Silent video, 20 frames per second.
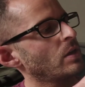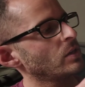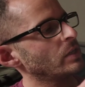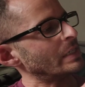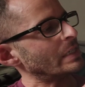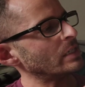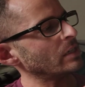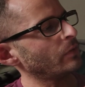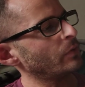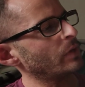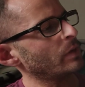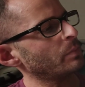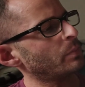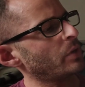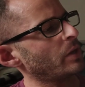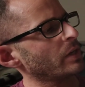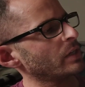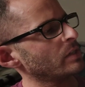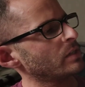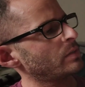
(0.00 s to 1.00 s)
Let's see if we can
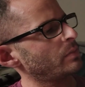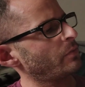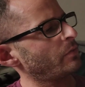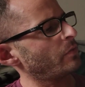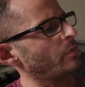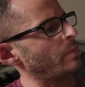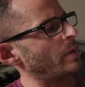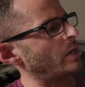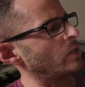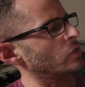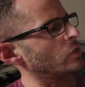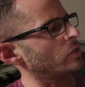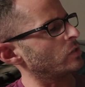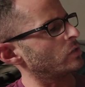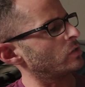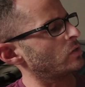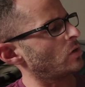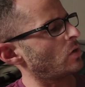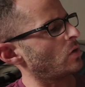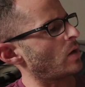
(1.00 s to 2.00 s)
plug in some information.
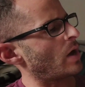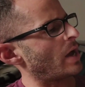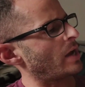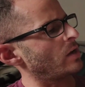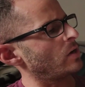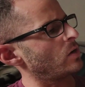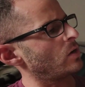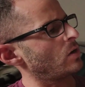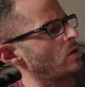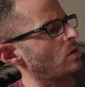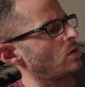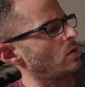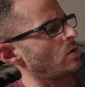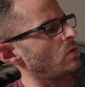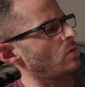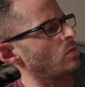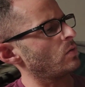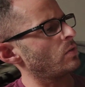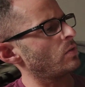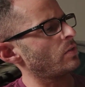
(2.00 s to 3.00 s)
So I
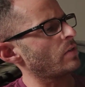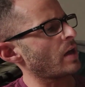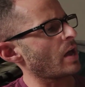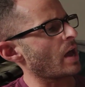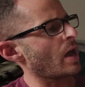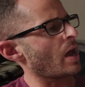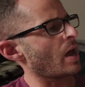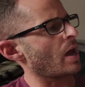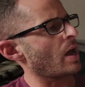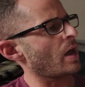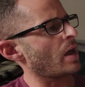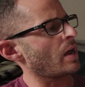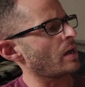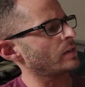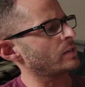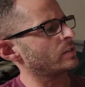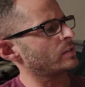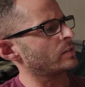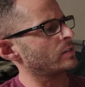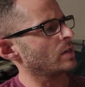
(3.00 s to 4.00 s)
know
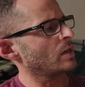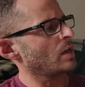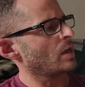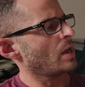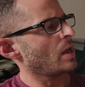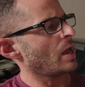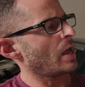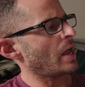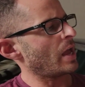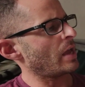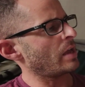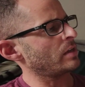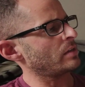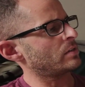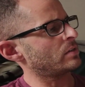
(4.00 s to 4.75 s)
that a